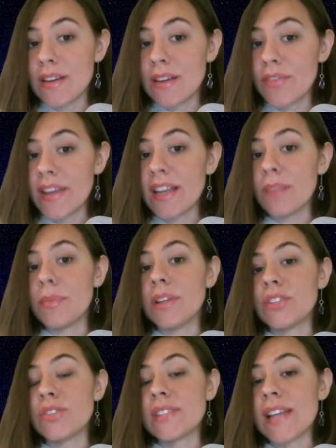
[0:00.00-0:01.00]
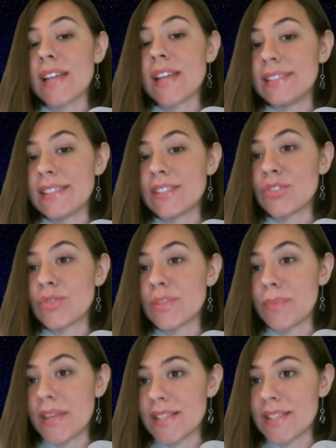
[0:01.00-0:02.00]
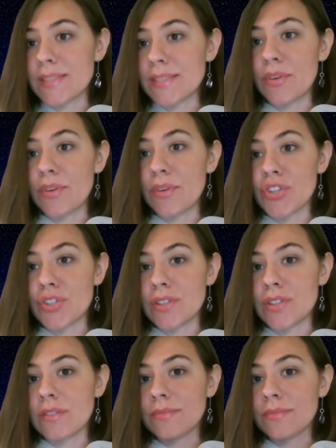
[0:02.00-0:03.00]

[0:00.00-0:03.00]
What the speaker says: available to scientists through space exploration.